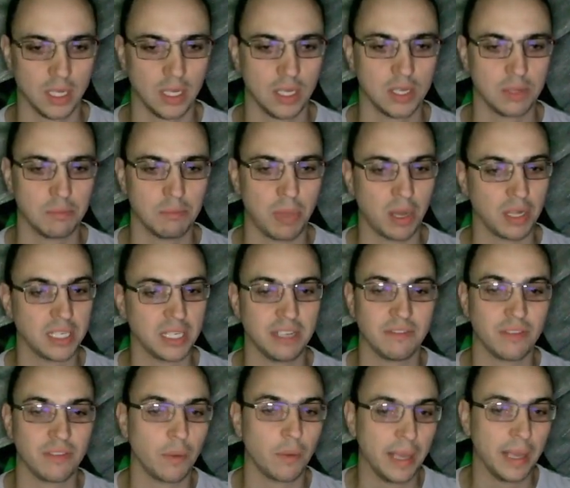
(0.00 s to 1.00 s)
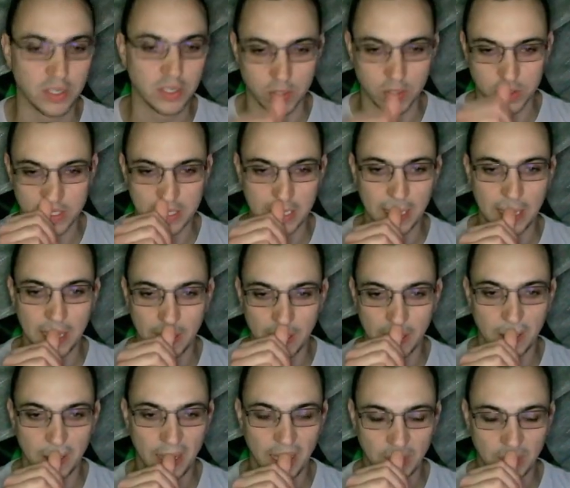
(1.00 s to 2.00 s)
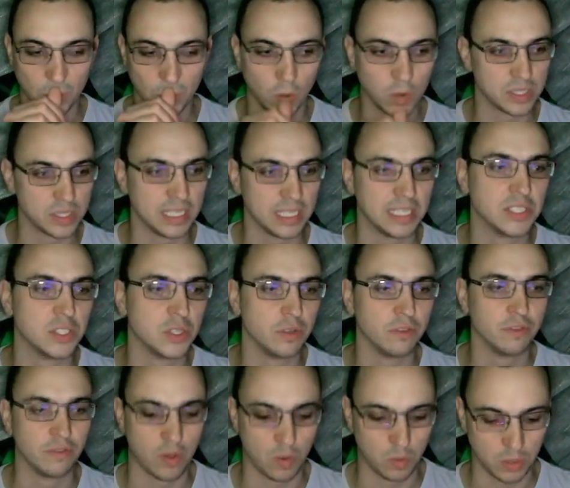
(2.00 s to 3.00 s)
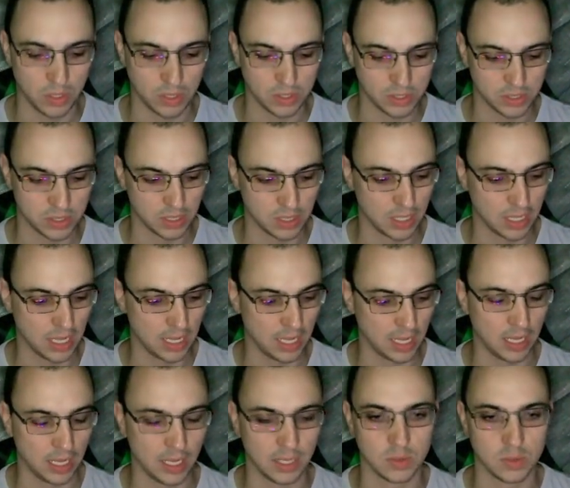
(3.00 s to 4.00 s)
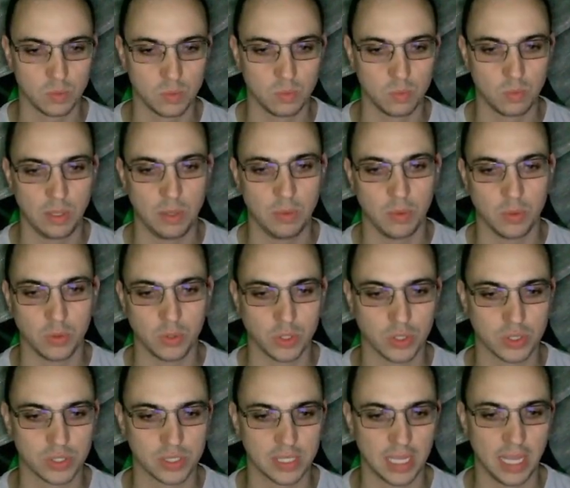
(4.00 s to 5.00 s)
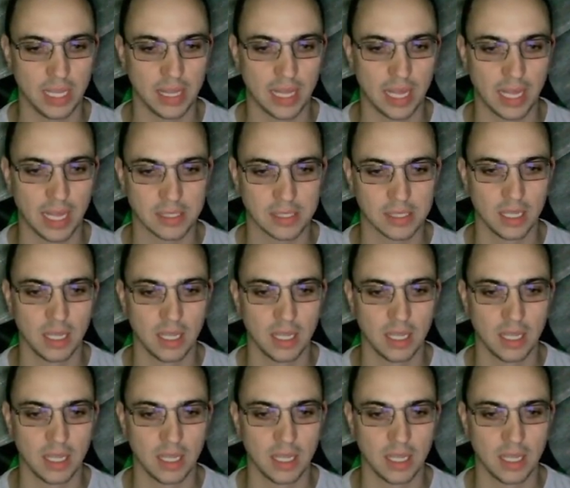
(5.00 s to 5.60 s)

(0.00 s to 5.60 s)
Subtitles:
By default, it just ignores these two folders, and we will just say that,